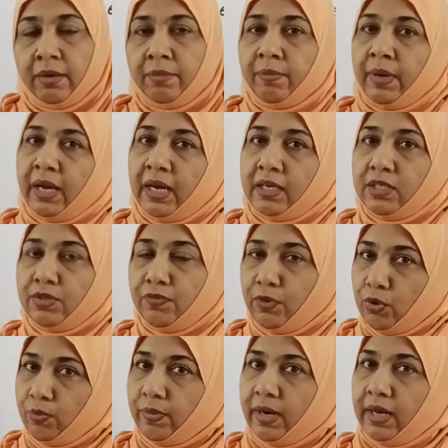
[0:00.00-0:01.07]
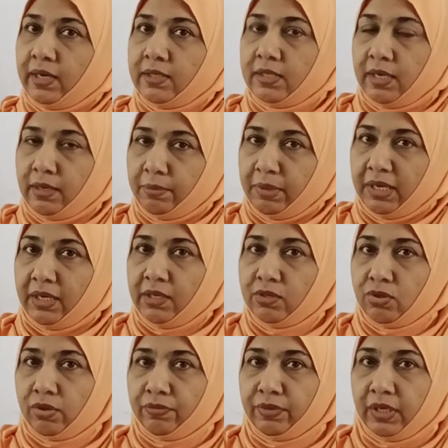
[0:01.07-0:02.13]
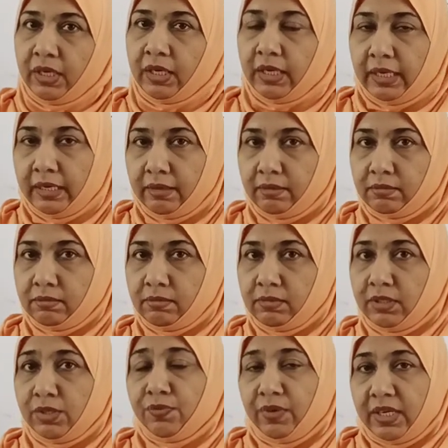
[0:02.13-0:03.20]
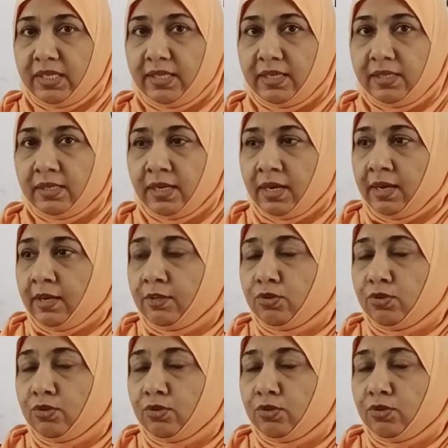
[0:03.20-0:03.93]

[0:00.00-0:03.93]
blanks, few blanks and meanings of these phrases.